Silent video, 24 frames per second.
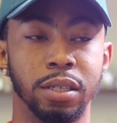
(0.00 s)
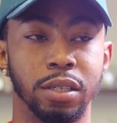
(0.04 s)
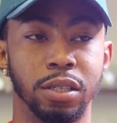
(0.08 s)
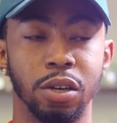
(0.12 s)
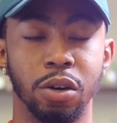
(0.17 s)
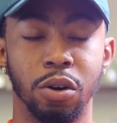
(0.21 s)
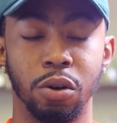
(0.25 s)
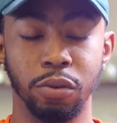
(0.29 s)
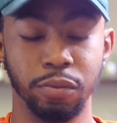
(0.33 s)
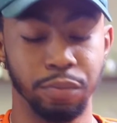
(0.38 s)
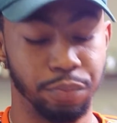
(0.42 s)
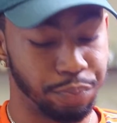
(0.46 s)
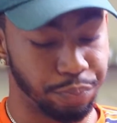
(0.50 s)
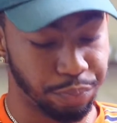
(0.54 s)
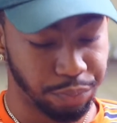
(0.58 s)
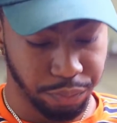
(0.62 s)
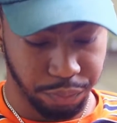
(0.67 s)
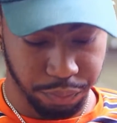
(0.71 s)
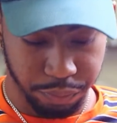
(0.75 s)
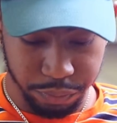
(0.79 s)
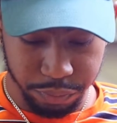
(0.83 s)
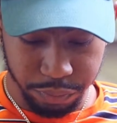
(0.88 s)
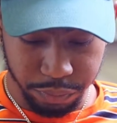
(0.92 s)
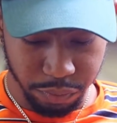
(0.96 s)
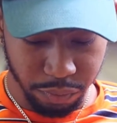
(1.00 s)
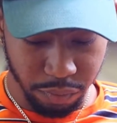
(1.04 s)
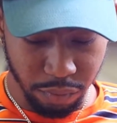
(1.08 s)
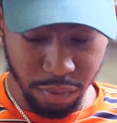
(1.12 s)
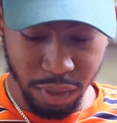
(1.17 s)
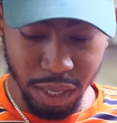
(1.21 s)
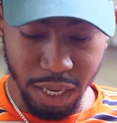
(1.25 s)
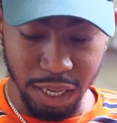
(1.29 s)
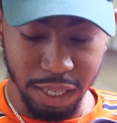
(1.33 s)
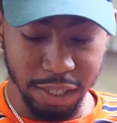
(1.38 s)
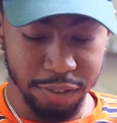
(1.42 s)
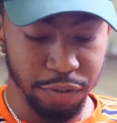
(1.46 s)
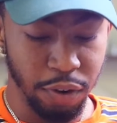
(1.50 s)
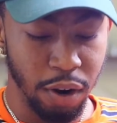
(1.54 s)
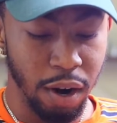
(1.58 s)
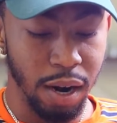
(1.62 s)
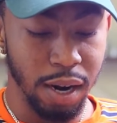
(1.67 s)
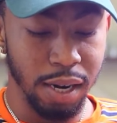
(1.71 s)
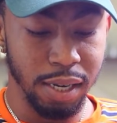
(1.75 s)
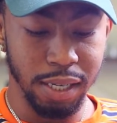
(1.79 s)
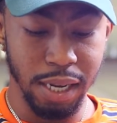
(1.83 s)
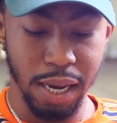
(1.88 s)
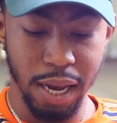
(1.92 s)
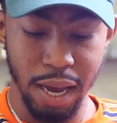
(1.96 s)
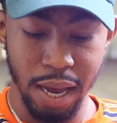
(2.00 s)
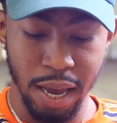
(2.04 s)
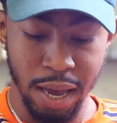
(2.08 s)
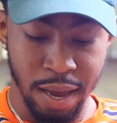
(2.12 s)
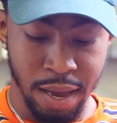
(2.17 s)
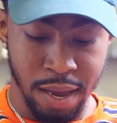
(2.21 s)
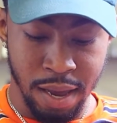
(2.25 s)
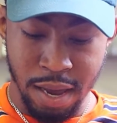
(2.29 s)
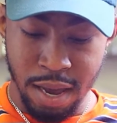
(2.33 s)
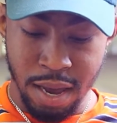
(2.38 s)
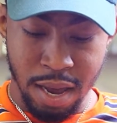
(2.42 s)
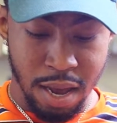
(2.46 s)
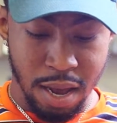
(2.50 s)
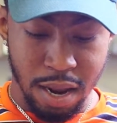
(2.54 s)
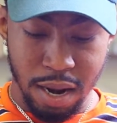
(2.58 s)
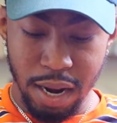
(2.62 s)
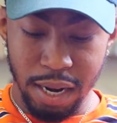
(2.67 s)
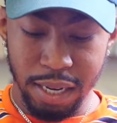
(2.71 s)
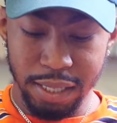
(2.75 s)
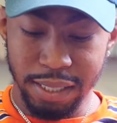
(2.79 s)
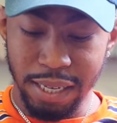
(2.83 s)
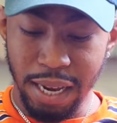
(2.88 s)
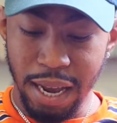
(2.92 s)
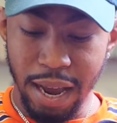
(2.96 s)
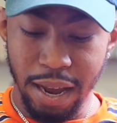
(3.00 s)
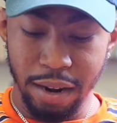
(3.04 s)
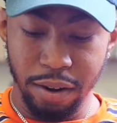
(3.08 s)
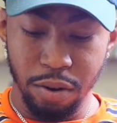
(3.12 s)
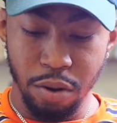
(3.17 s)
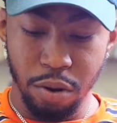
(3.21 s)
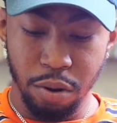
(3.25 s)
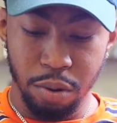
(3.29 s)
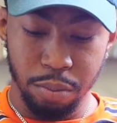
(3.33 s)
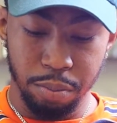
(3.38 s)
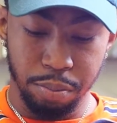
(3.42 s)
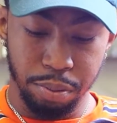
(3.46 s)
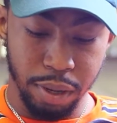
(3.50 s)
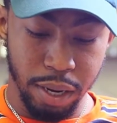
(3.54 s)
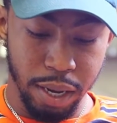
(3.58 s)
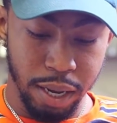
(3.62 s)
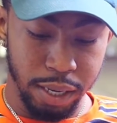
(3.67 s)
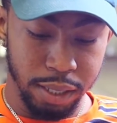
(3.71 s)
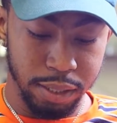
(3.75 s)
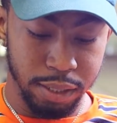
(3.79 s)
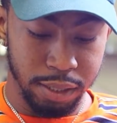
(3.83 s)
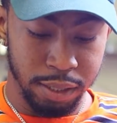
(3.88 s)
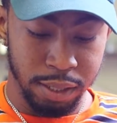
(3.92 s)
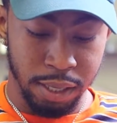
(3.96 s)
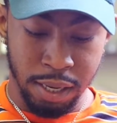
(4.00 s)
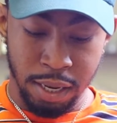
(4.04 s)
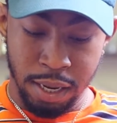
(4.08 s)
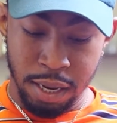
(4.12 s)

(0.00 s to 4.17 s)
So as far as that, like I said, I had no complaints.